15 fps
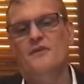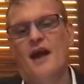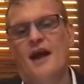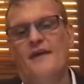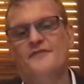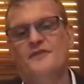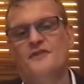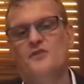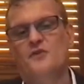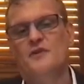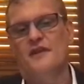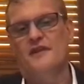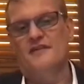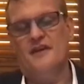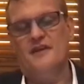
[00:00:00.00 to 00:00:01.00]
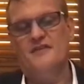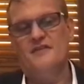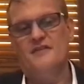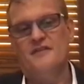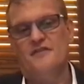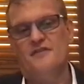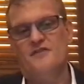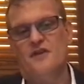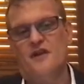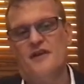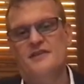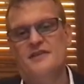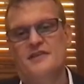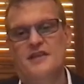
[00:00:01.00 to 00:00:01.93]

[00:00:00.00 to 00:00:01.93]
raft of organisations that have tried to